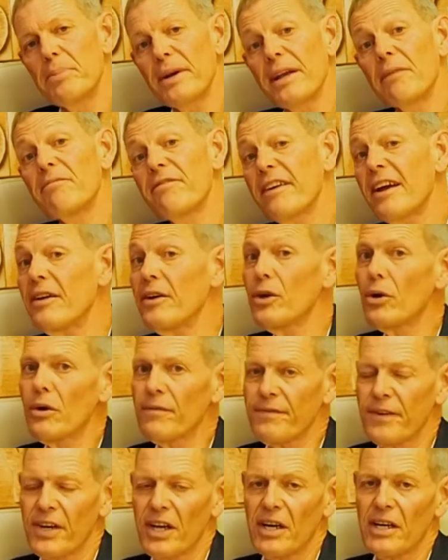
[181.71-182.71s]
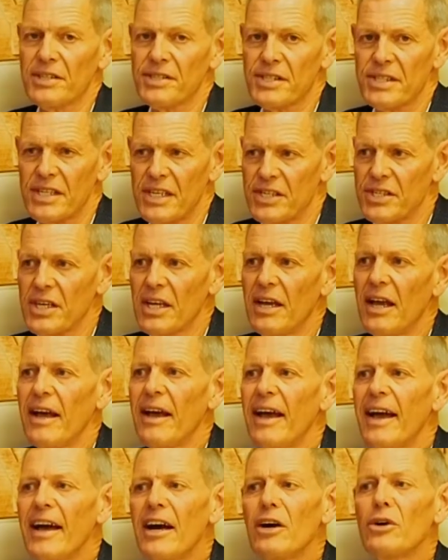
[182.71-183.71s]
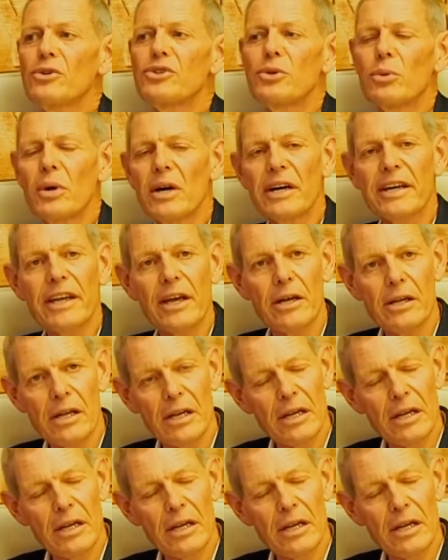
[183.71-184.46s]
I'm very often asked this. How do I